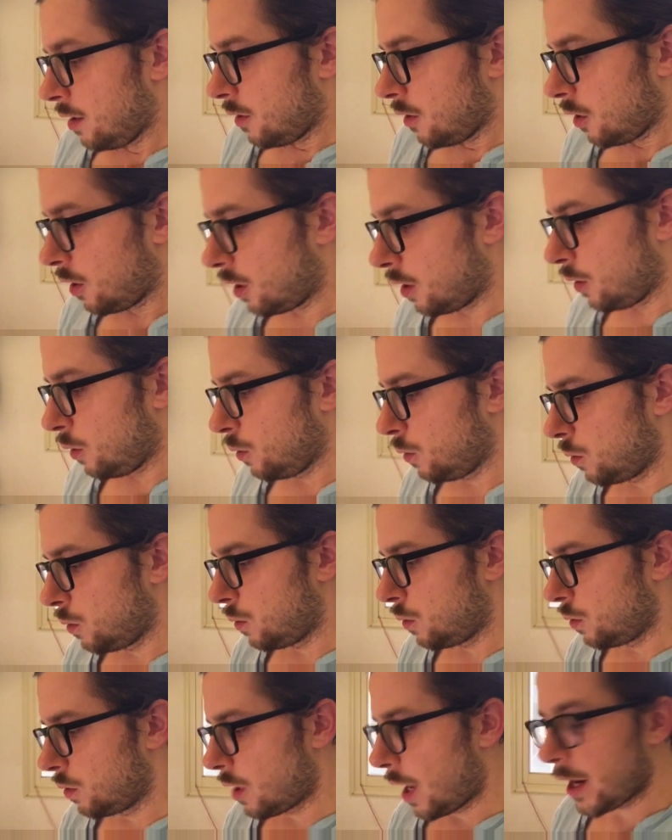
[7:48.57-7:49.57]

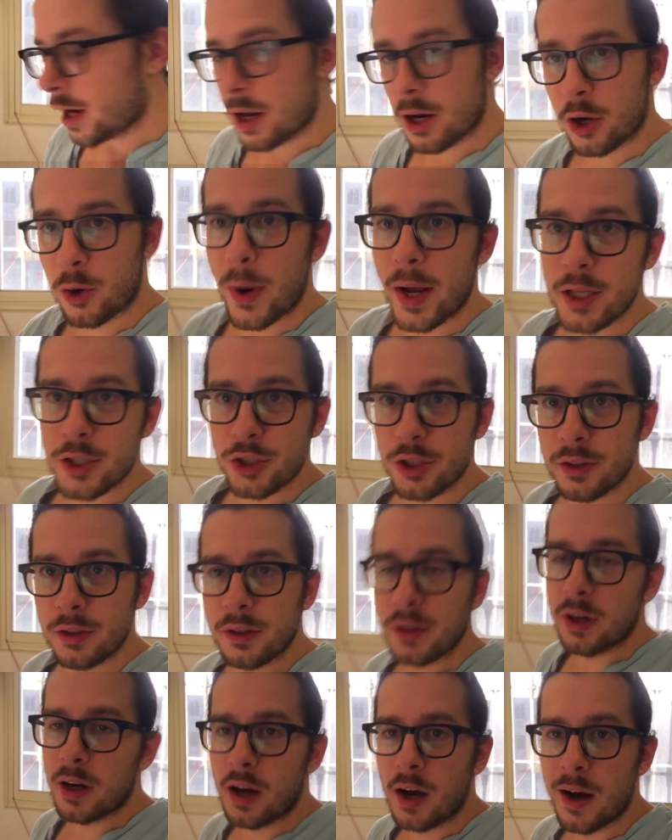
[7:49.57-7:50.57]
I got a
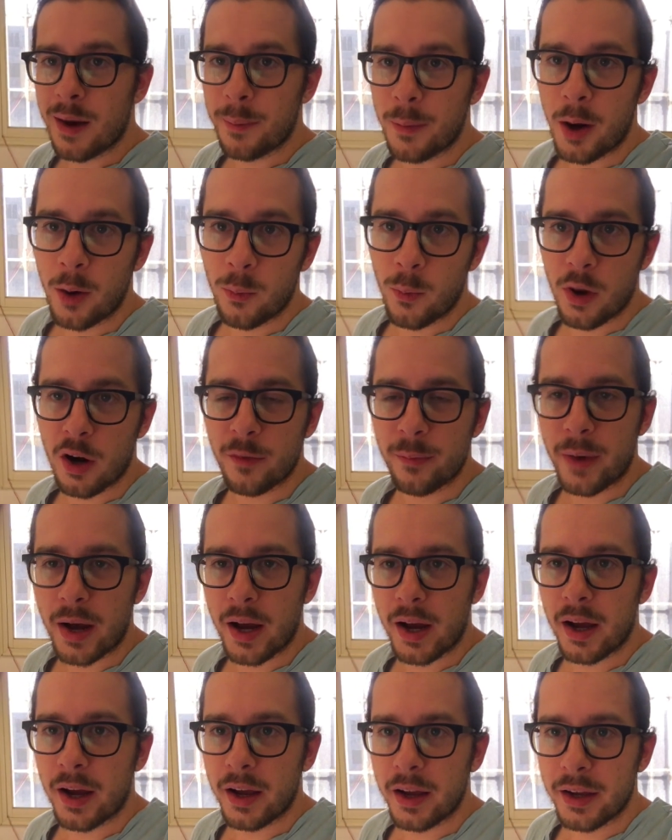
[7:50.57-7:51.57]
question on one of
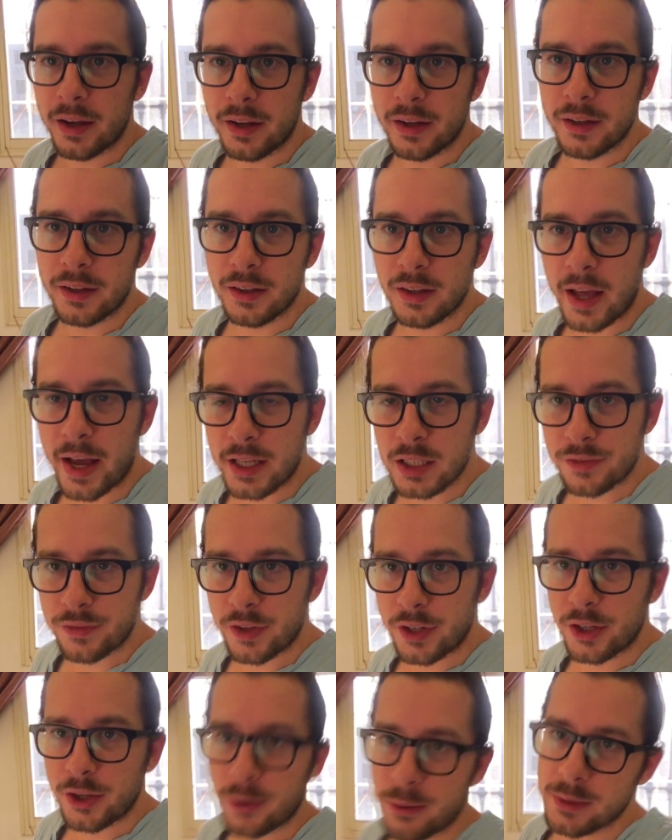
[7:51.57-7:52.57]
my last
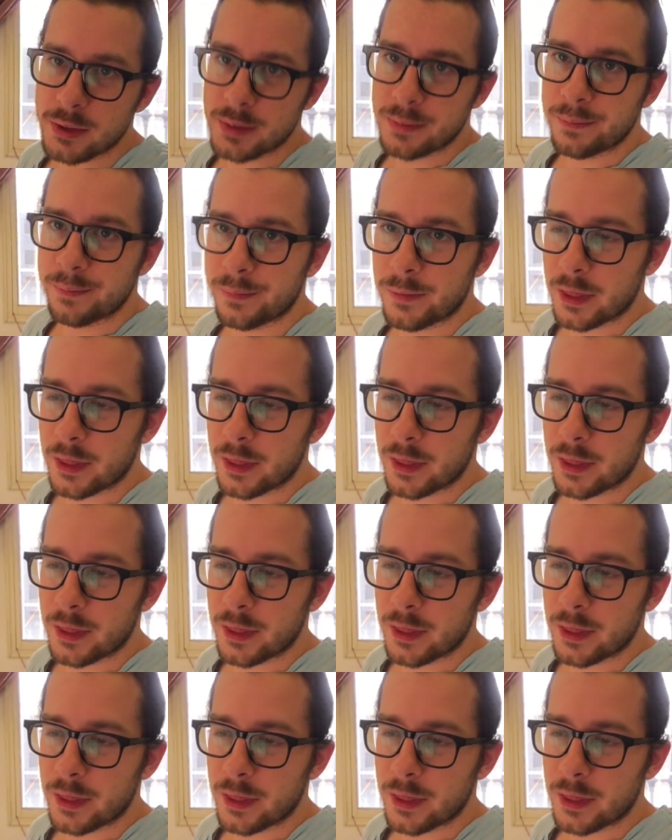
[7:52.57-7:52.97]
videos